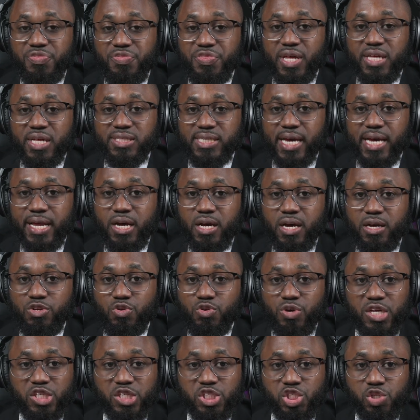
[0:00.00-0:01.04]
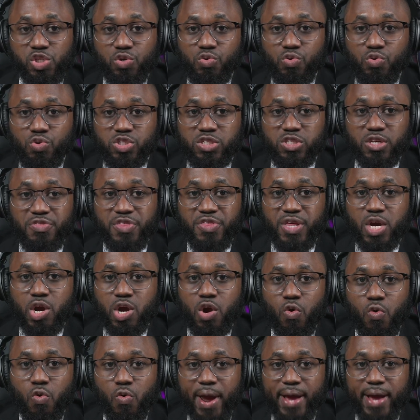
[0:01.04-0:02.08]
The antenna, you can choose the
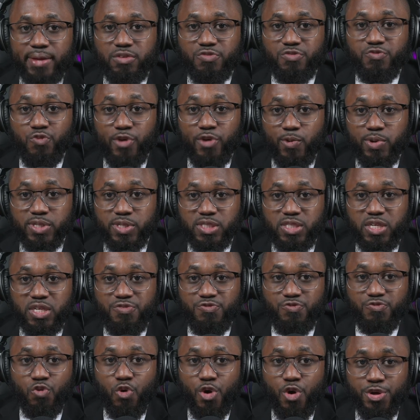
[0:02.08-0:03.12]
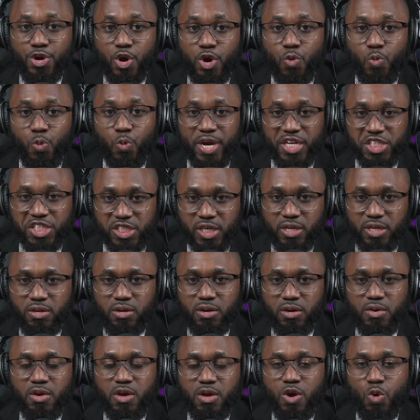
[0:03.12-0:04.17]
correct frequency for your region,
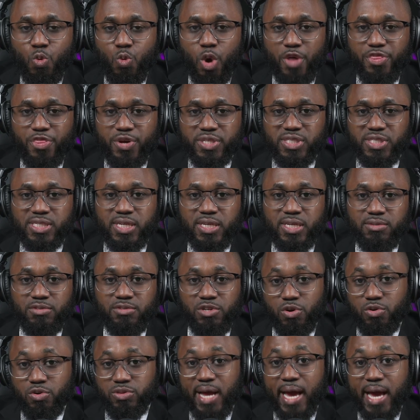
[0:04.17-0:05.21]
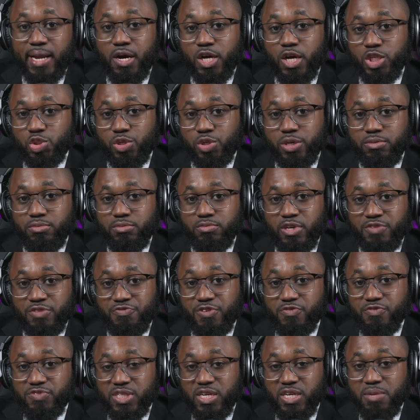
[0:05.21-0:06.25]
whether it's the
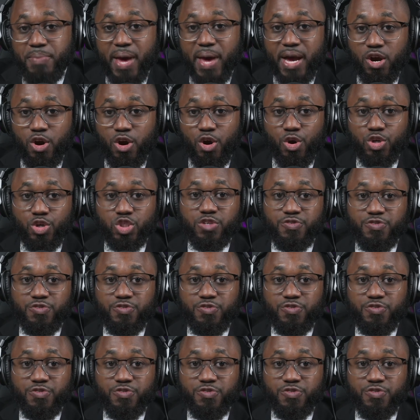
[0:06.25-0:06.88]
915 megahertz